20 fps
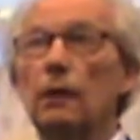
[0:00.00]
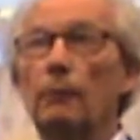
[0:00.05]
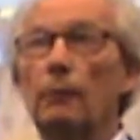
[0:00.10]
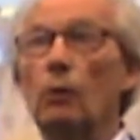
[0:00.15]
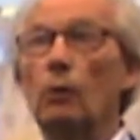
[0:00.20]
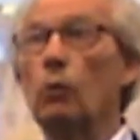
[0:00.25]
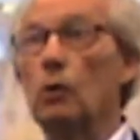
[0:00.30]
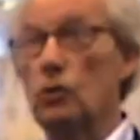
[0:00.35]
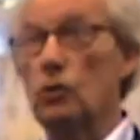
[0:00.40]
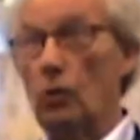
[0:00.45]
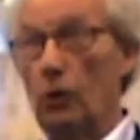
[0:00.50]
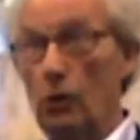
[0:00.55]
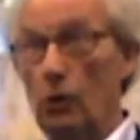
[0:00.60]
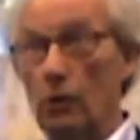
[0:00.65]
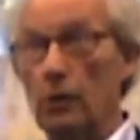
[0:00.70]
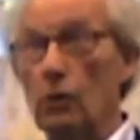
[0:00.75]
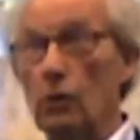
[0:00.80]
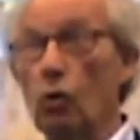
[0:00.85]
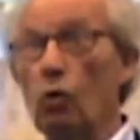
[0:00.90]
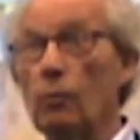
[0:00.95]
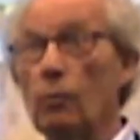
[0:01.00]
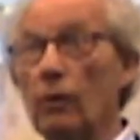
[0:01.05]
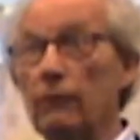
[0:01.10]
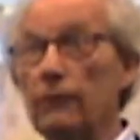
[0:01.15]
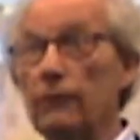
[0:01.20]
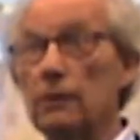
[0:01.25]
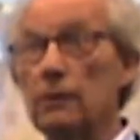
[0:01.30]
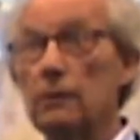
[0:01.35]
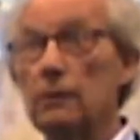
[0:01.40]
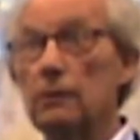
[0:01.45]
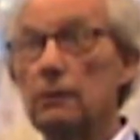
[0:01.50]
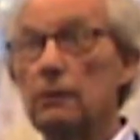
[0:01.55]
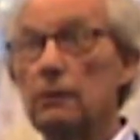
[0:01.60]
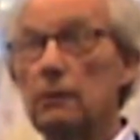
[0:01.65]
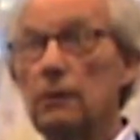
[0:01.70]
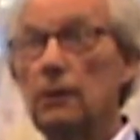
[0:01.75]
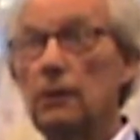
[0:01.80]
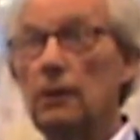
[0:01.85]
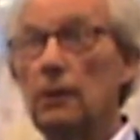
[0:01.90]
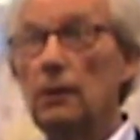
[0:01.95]
about what's going on in the Home Office.
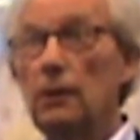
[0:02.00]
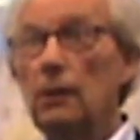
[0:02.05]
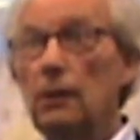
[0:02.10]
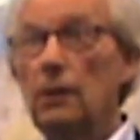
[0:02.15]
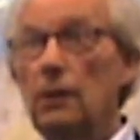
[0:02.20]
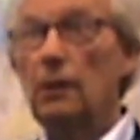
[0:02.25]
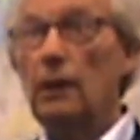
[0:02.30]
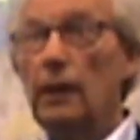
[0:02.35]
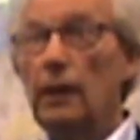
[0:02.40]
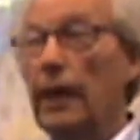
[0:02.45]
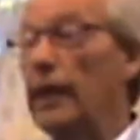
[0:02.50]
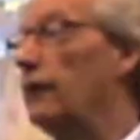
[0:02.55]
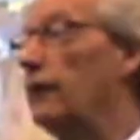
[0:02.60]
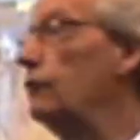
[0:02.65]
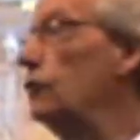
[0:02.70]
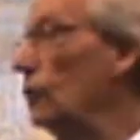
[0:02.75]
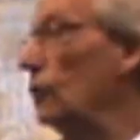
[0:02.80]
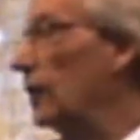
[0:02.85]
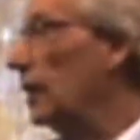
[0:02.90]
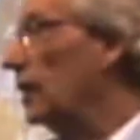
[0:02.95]
And if you